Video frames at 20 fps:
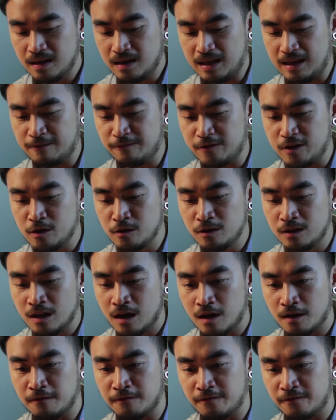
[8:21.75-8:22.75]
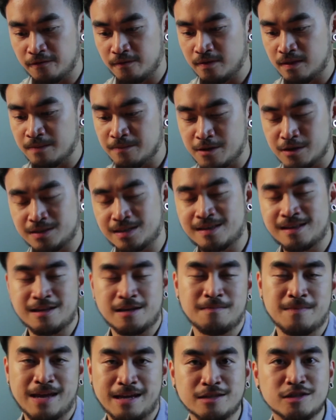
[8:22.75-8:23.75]
If you love the music that
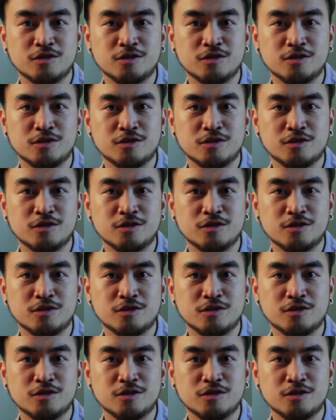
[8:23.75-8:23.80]
you make